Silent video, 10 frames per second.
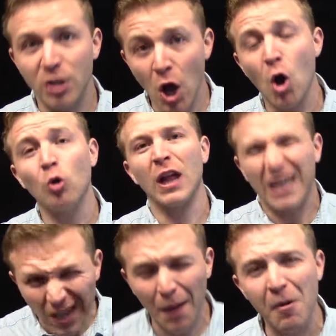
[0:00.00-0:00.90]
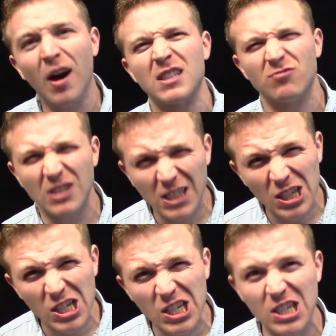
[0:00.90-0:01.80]
No, like, come on,
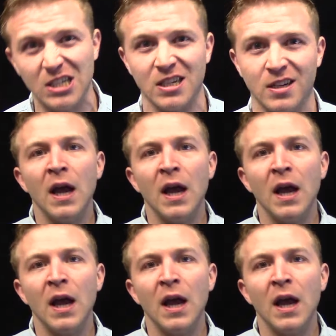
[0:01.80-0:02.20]
oh!